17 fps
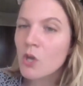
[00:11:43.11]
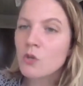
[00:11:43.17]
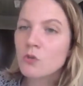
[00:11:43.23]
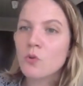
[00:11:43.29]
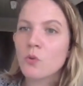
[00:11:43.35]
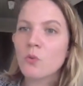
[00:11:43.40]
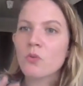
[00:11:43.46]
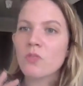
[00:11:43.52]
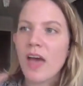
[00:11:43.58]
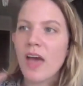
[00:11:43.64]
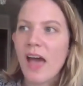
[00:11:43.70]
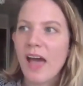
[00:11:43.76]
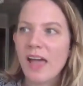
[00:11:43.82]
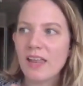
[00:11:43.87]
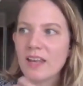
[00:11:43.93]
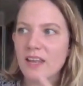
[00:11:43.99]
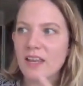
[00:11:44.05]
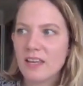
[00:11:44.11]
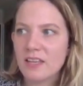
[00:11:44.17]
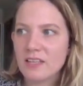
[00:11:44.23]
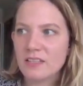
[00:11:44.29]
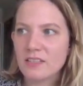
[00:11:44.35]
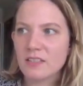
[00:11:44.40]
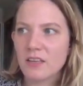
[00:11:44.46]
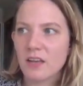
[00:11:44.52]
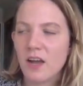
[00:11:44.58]
So that
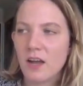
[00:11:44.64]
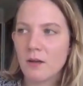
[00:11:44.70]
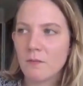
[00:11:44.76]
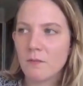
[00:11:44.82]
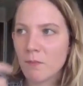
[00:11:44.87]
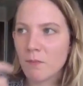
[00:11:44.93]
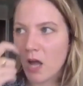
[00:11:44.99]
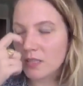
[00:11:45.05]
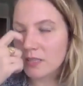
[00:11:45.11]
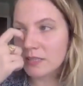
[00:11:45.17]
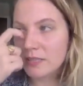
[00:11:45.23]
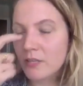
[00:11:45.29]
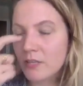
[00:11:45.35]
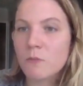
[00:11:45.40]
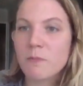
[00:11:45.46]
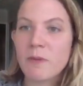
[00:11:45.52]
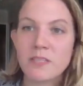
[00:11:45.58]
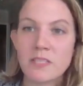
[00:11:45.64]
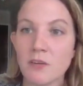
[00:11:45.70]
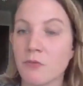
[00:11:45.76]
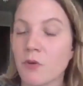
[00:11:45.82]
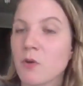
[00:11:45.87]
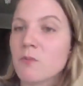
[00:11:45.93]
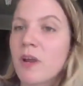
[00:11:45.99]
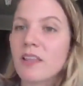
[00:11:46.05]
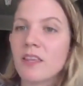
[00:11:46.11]
is um, a little bit
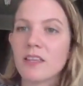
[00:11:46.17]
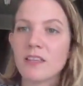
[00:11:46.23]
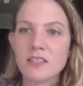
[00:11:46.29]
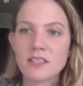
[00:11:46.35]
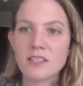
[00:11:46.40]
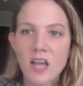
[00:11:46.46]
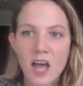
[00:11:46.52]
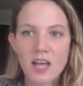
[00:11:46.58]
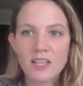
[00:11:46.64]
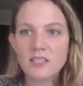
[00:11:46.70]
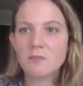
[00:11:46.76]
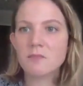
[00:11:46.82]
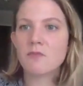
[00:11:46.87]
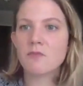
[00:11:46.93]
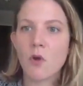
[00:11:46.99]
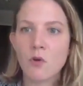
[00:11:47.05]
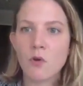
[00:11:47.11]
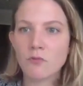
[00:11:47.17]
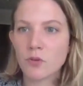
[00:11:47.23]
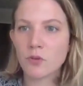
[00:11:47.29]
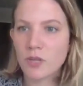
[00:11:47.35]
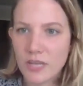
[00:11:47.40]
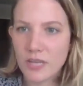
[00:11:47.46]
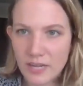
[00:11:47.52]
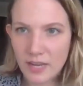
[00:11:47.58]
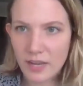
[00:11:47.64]
different, right? Like this concept of
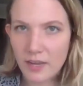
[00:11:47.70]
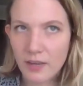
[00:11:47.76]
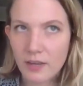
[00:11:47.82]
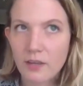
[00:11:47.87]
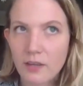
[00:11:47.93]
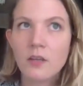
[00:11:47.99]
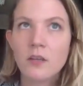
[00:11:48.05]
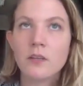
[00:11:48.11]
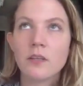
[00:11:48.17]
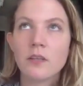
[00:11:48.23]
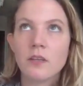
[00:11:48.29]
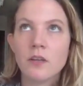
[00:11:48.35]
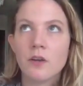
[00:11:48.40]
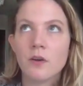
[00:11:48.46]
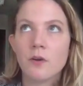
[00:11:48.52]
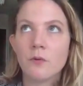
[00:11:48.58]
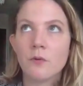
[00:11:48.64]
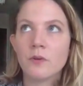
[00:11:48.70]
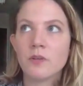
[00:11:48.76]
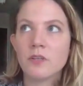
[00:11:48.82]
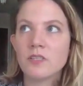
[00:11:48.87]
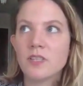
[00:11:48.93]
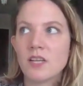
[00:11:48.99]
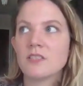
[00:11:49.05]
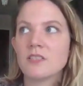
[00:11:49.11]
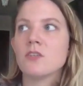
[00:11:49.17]
overeating you know
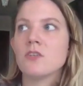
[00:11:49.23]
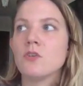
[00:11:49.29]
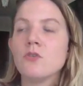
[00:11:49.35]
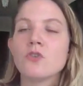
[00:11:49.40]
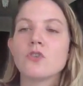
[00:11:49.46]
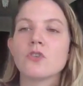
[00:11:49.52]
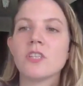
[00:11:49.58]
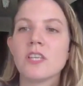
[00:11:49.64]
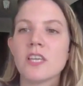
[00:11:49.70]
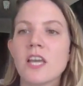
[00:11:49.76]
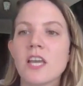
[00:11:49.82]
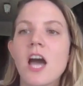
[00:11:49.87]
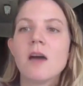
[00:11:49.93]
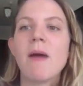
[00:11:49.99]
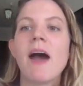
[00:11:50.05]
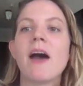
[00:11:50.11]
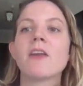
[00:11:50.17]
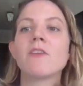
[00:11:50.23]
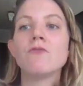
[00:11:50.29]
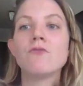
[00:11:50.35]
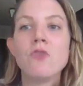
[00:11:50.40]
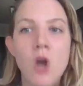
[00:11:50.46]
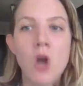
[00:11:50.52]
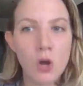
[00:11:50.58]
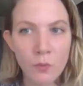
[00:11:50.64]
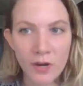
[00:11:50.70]
doesn't usually come out of
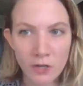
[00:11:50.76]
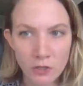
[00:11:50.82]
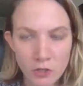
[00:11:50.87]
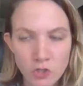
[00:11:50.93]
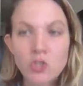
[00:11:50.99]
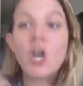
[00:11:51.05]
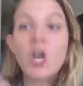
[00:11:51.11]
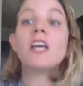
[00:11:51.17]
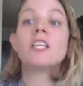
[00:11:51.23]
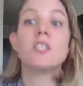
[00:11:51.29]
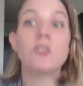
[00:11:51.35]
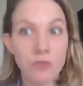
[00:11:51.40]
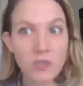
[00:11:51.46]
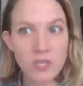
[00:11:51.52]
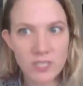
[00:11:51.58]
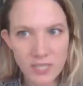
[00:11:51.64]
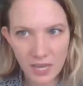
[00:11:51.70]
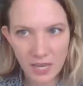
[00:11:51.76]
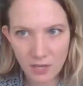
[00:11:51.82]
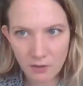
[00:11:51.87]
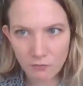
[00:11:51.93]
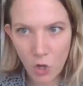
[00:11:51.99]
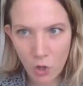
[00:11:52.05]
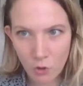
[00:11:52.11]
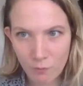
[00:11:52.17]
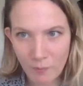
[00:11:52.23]
nowhere just for the sake of
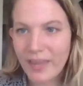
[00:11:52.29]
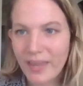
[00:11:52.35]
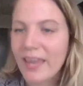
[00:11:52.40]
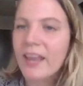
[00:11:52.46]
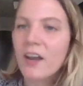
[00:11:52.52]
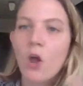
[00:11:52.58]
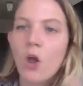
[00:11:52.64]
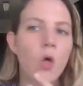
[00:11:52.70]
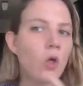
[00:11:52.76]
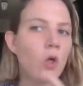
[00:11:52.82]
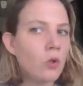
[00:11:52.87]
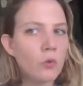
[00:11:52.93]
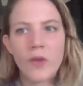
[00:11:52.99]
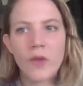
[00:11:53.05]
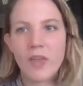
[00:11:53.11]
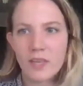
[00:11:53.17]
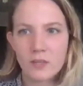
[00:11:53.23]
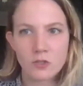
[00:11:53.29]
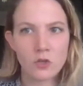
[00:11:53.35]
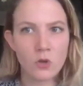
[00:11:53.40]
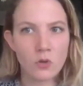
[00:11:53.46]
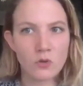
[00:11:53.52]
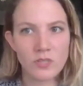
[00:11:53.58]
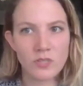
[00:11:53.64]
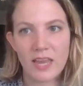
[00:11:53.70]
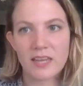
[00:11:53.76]
coping it always
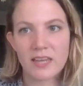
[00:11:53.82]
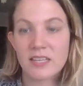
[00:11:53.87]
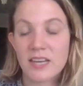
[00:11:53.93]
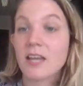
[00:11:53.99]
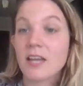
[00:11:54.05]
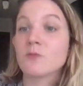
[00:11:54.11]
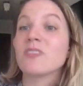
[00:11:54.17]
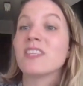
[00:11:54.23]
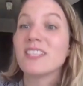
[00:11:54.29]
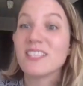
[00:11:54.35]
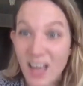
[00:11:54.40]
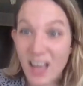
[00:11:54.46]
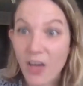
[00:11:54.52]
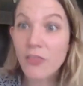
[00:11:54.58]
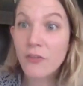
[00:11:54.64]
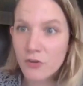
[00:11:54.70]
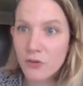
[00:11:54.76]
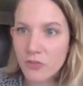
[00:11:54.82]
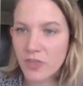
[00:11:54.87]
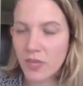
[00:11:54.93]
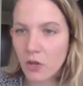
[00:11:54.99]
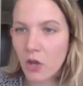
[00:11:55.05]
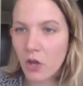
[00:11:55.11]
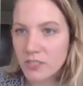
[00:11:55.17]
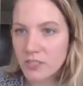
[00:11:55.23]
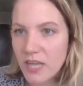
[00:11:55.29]
goes hand in hand with this other thing
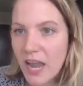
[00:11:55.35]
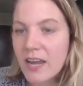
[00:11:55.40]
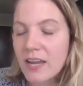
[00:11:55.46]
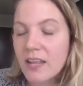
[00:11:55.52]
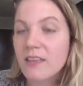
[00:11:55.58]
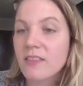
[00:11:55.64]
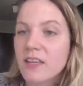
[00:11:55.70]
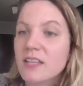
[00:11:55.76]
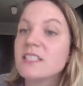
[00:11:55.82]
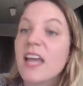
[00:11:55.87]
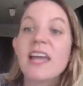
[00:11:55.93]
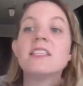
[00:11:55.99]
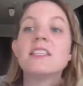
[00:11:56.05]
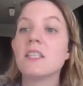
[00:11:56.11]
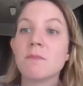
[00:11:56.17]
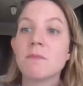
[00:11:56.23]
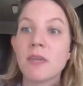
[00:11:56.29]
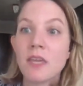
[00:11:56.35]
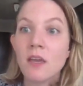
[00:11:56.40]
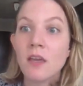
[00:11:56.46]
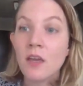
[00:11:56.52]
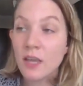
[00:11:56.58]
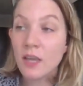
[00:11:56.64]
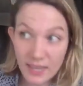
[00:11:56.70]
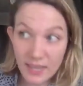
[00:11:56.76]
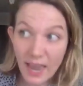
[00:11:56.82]
called dieting that tends to be
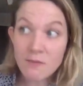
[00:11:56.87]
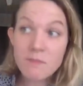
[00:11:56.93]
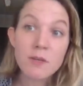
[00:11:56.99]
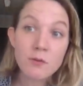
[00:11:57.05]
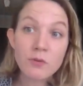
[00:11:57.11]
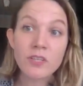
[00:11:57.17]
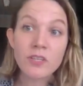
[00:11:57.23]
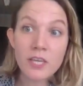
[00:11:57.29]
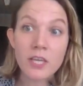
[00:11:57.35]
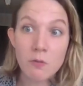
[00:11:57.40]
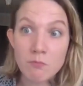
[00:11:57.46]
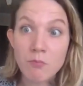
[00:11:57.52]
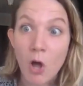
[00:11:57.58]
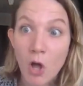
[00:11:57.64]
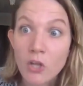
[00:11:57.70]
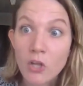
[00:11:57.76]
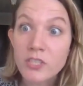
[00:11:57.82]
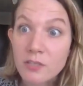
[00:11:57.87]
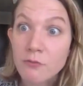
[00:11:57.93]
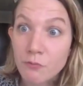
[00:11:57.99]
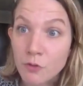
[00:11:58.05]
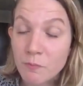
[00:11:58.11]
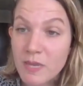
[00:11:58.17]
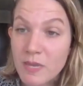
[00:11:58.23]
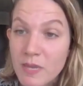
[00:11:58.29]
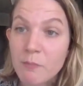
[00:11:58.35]
can be really compulsive
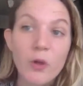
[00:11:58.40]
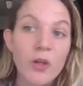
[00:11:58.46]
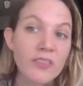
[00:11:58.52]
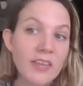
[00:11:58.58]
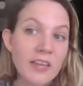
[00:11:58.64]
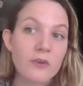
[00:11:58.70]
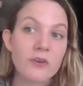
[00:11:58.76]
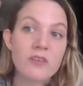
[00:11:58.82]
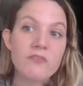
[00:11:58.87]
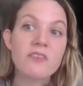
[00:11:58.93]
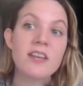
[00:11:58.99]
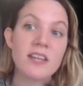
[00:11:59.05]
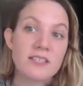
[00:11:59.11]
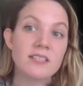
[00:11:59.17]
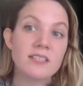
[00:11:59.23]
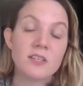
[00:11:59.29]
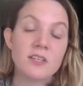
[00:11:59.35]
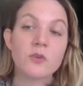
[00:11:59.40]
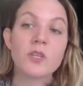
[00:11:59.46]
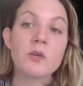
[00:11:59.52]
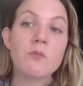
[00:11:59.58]
for people and they don't even necessarily